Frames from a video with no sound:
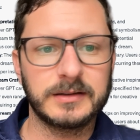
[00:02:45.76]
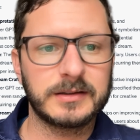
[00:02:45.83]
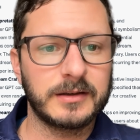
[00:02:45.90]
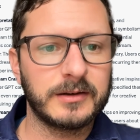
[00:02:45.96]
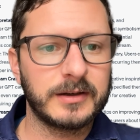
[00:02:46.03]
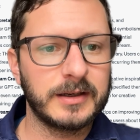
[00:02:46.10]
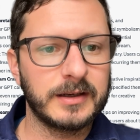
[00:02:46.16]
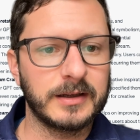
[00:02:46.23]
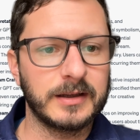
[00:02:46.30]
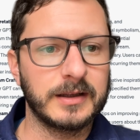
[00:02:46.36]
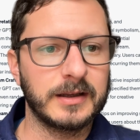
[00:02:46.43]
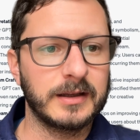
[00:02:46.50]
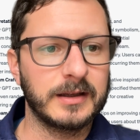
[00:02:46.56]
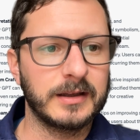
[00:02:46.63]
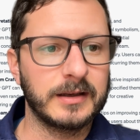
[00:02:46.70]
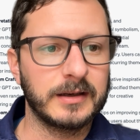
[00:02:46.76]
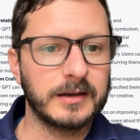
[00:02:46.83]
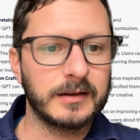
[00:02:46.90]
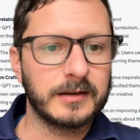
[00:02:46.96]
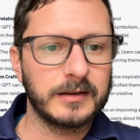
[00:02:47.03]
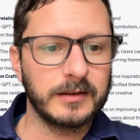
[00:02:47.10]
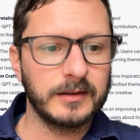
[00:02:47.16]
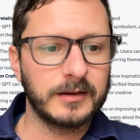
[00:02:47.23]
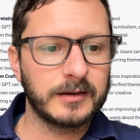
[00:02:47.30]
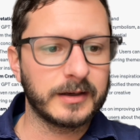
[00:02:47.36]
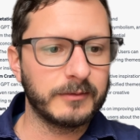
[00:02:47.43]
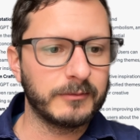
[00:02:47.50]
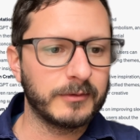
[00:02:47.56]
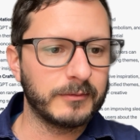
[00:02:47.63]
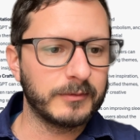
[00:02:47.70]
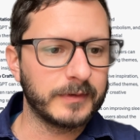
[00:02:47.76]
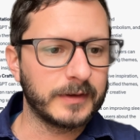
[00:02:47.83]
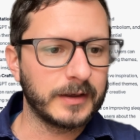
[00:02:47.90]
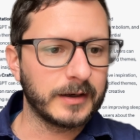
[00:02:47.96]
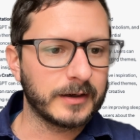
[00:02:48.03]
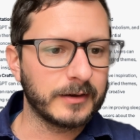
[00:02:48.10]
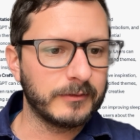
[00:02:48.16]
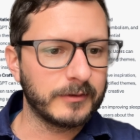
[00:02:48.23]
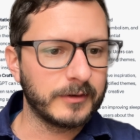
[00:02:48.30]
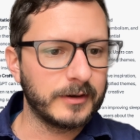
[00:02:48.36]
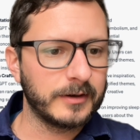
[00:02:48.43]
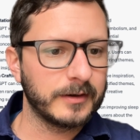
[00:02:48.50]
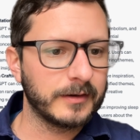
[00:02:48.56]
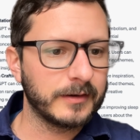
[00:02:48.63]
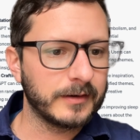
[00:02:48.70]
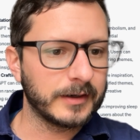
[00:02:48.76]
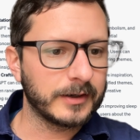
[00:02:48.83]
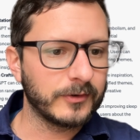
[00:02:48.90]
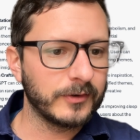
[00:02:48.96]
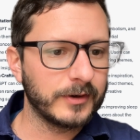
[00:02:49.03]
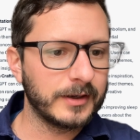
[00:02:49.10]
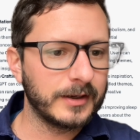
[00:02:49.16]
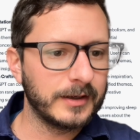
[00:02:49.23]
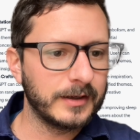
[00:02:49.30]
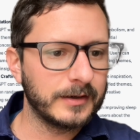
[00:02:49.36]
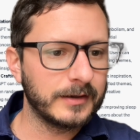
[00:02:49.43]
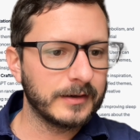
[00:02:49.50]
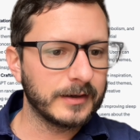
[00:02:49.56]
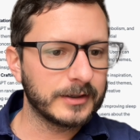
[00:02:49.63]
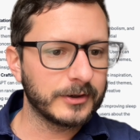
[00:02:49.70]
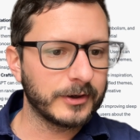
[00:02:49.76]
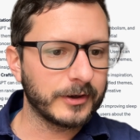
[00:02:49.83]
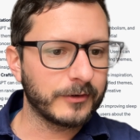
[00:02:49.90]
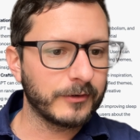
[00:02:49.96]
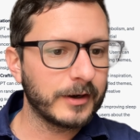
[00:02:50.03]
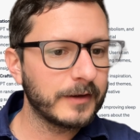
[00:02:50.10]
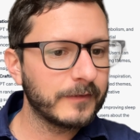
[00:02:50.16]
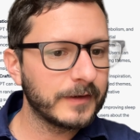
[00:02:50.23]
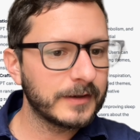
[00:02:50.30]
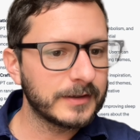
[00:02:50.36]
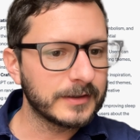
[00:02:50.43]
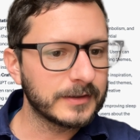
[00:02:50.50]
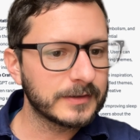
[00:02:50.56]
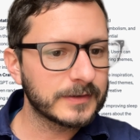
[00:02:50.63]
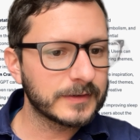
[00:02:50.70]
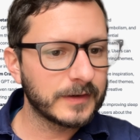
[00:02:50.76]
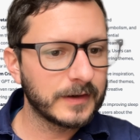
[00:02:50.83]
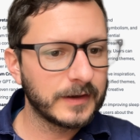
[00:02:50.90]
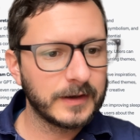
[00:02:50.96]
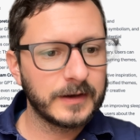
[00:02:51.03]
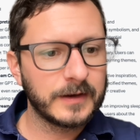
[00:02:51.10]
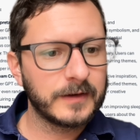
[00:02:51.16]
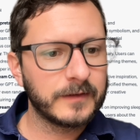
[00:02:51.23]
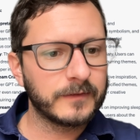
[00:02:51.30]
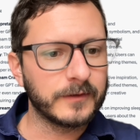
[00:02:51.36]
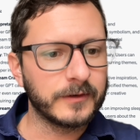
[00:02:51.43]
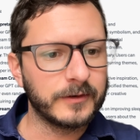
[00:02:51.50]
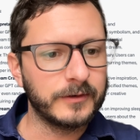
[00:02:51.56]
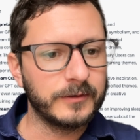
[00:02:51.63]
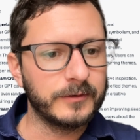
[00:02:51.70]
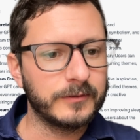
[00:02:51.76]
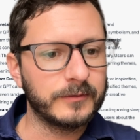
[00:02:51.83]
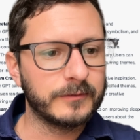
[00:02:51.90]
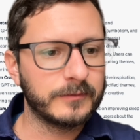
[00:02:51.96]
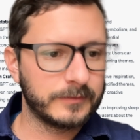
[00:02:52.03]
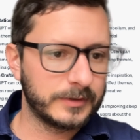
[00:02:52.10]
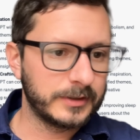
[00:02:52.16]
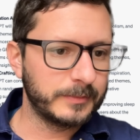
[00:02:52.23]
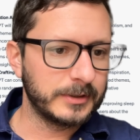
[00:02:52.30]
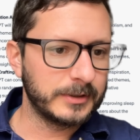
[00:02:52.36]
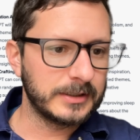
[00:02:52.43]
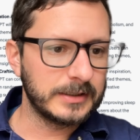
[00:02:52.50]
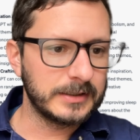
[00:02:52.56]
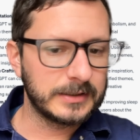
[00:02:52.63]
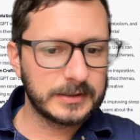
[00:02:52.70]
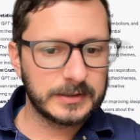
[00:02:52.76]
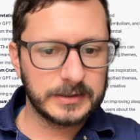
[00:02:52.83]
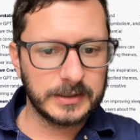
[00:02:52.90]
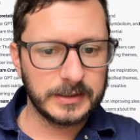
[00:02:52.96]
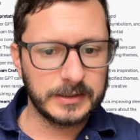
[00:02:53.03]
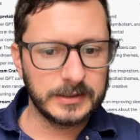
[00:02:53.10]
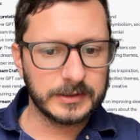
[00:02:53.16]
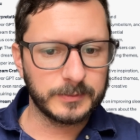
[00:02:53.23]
let's go ahead and look at what we got going on. I generate creative ideas for new GPTs, Idea